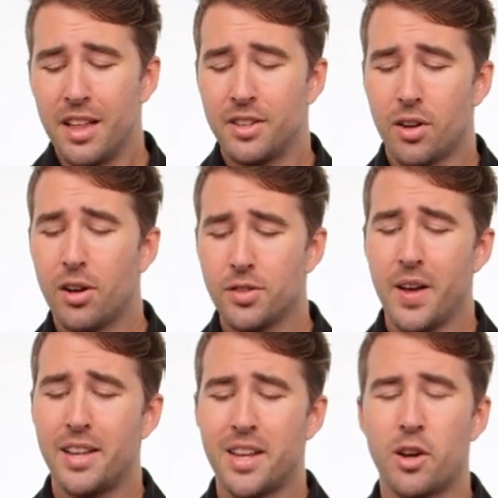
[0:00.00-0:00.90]
This also
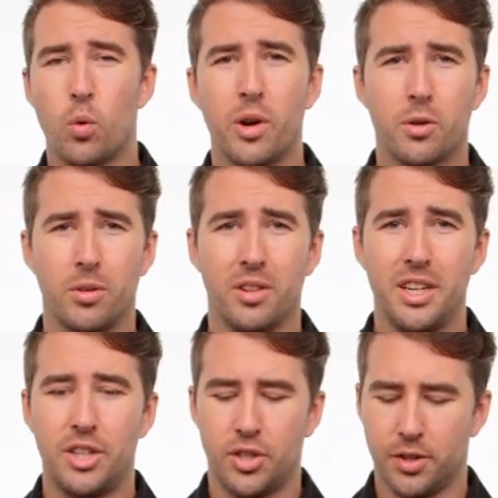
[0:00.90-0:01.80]
has a quick
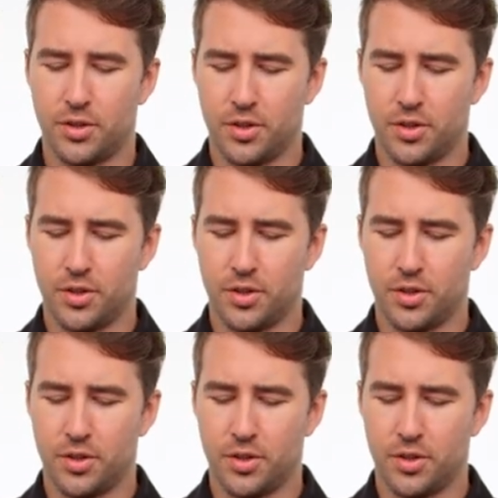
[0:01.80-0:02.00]
release shield,